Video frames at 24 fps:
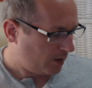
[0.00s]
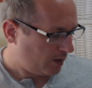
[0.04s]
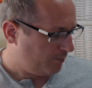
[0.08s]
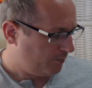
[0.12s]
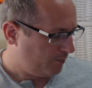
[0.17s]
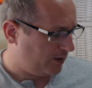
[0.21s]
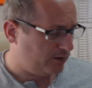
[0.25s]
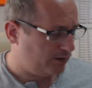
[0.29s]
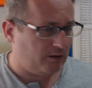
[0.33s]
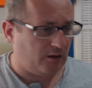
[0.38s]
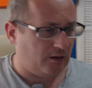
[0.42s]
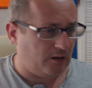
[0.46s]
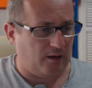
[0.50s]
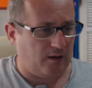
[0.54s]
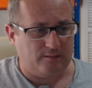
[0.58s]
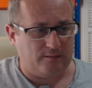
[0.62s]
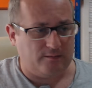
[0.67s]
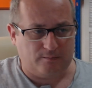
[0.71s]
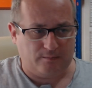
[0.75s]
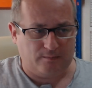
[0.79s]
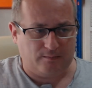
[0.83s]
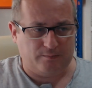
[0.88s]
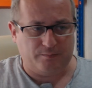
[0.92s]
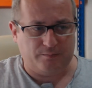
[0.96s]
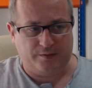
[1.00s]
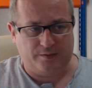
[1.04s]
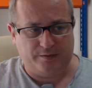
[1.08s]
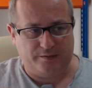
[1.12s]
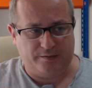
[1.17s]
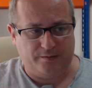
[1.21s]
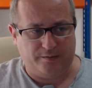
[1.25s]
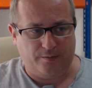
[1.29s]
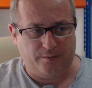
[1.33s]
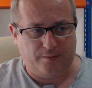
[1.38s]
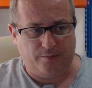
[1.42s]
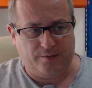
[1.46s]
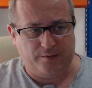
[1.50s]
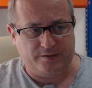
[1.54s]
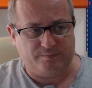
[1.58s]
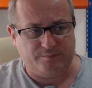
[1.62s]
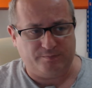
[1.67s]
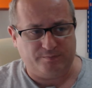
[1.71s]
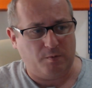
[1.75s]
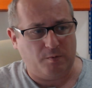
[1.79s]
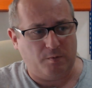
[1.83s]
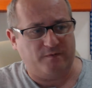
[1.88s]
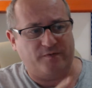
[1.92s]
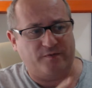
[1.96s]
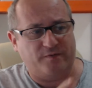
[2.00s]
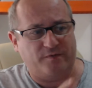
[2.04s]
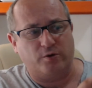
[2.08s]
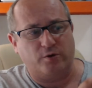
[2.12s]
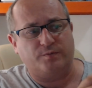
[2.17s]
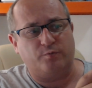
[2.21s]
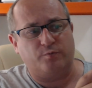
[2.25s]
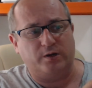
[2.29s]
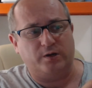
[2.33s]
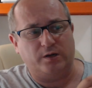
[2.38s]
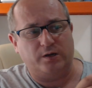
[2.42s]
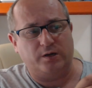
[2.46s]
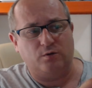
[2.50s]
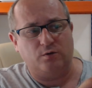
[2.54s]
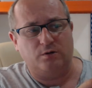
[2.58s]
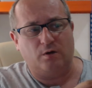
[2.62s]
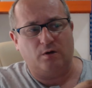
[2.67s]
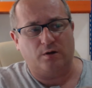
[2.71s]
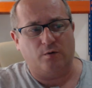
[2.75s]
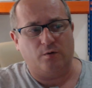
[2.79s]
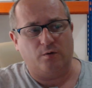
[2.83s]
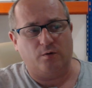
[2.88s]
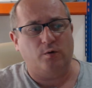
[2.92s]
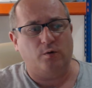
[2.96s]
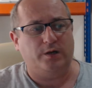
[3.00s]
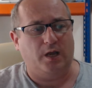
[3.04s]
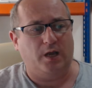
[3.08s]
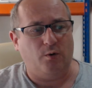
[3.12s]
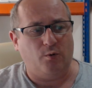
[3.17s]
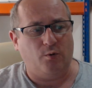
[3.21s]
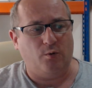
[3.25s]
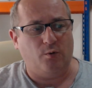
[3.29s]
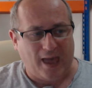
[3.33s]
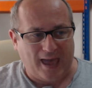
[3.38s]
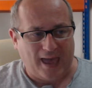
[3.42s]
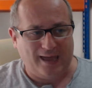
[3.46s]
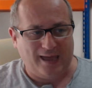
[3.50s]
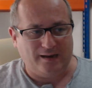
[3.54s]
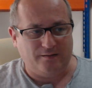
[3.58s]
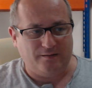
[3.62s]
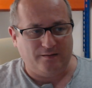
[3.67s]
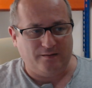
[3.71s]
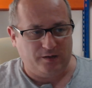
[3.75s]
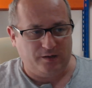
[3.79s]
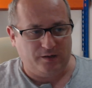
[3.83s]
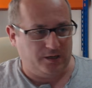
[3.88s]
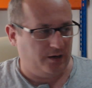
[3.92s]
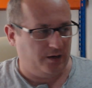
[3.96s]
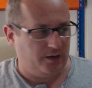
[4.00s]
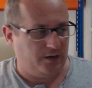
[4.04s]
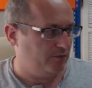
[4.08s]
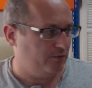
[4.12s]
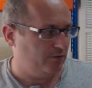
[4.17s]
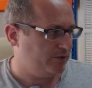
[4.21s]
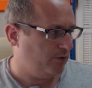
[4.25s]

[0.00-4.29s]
But I, this mobile phone is pretty good on audio and video,